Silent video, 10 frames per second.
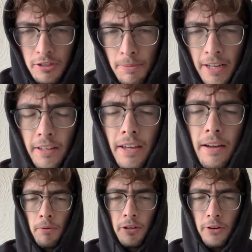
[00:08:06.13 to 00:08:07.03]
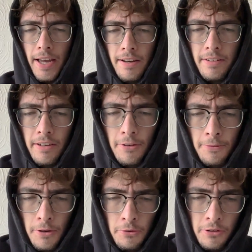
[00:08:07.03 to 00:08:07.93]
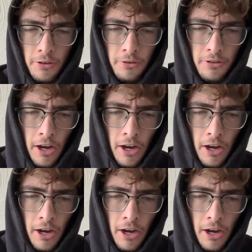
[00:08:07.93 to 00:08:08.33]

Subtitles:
to be clear, when you're editing your photos,